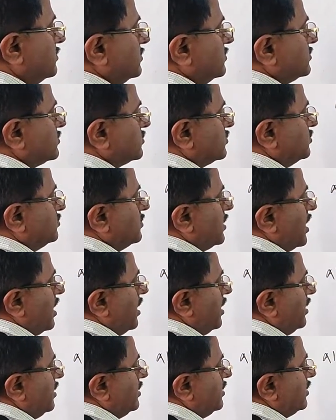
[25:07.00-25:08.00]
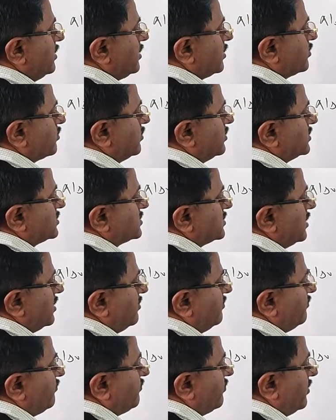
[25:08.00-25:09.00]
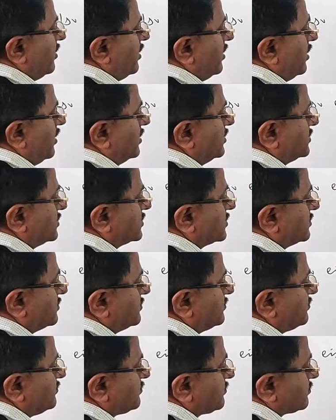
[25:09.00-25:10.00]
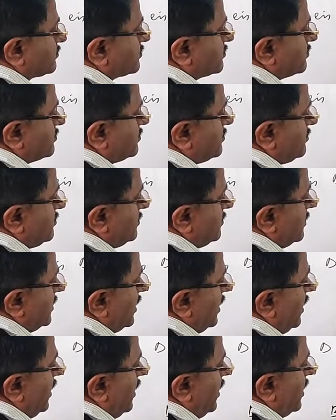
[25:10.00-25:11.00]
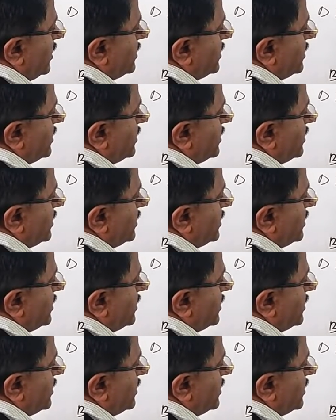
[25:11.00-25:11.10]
So by equation first and